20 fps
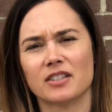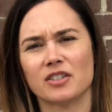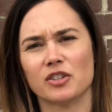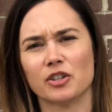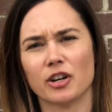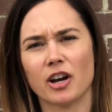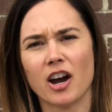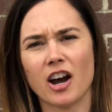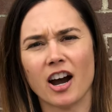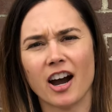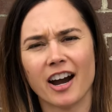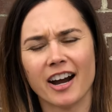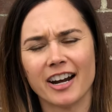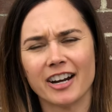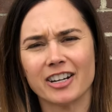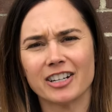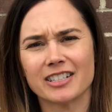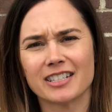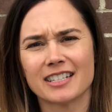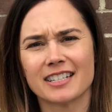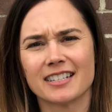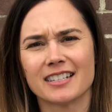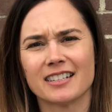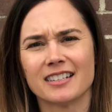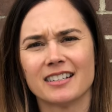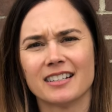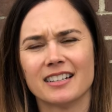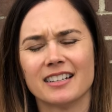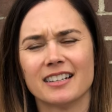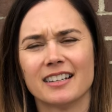to your heart,
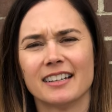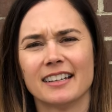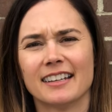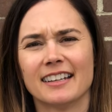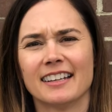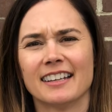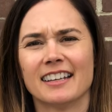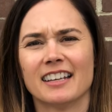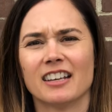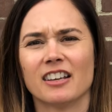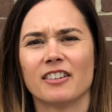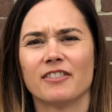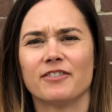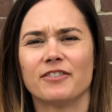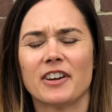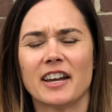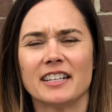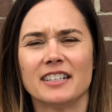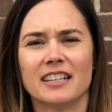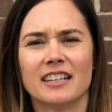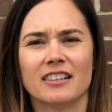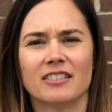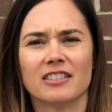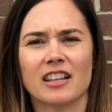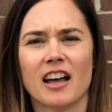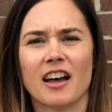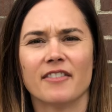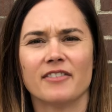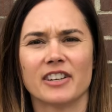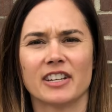finding
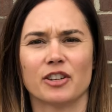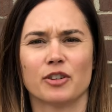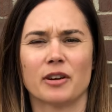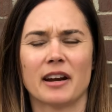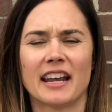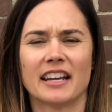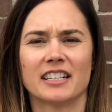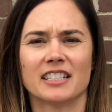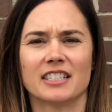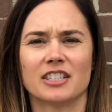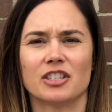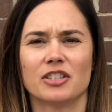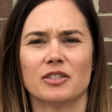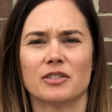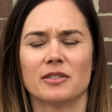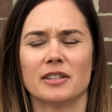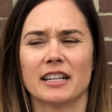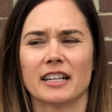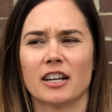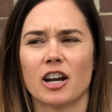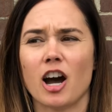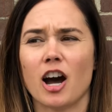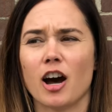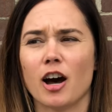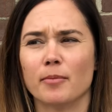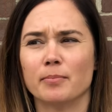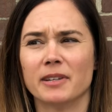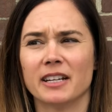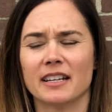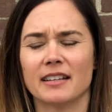love and gratitude and
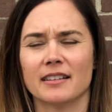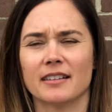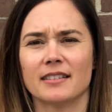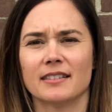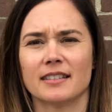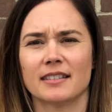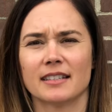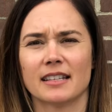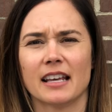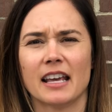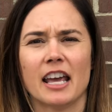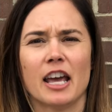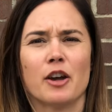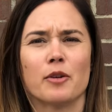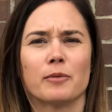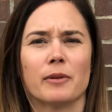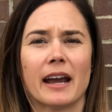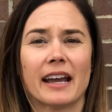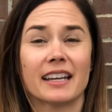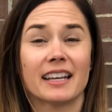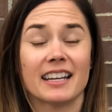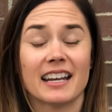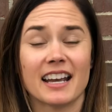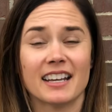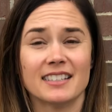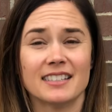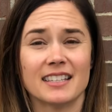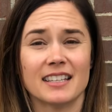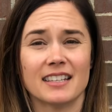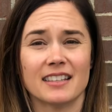calmness,
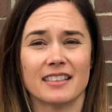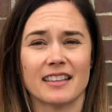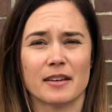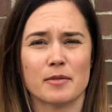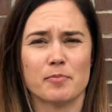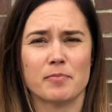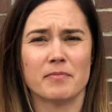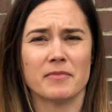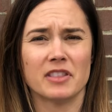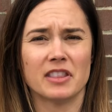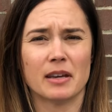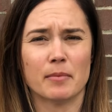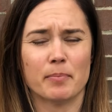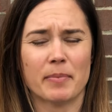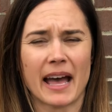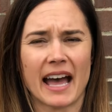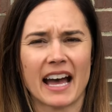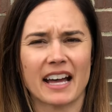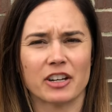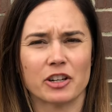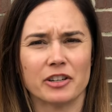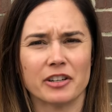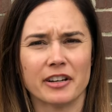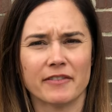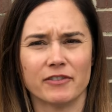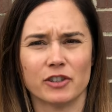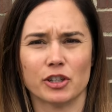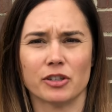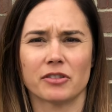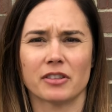recognizing the pattern
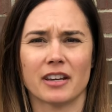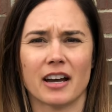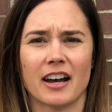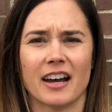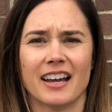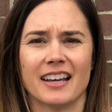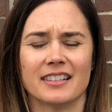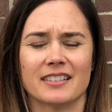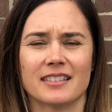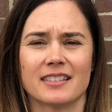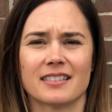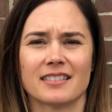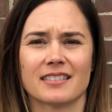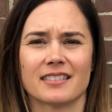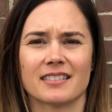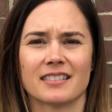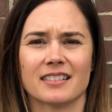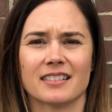of your thoughts.